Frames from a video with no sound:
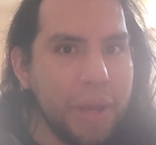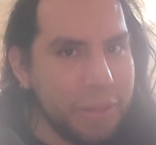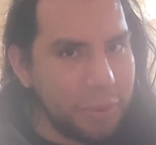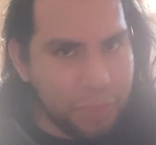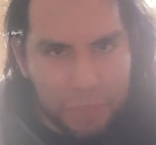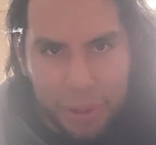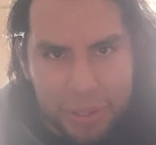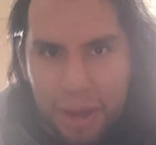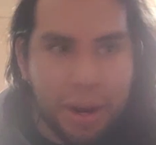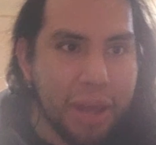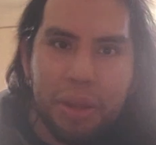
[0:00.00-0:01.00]
And then went back
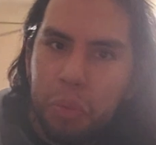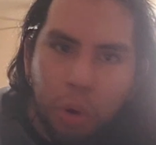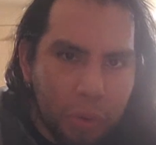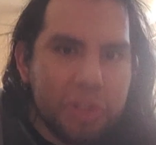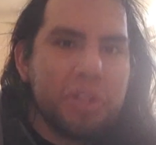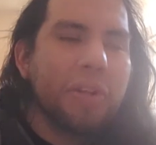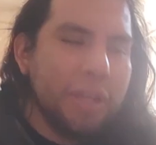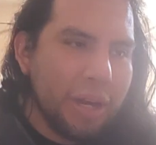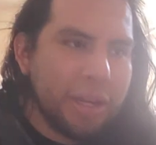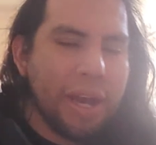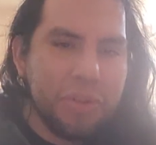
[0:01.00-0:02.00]
down. And then more
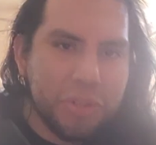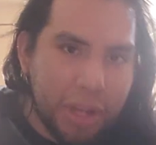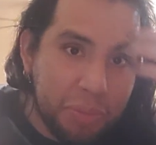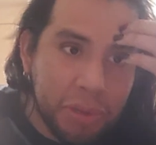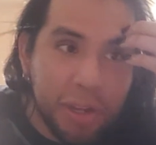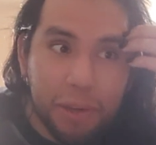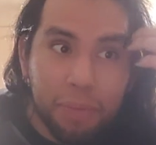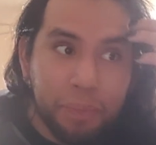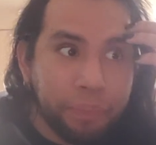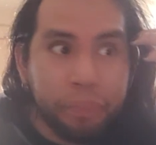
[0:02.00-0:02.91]
recently, again, same thing.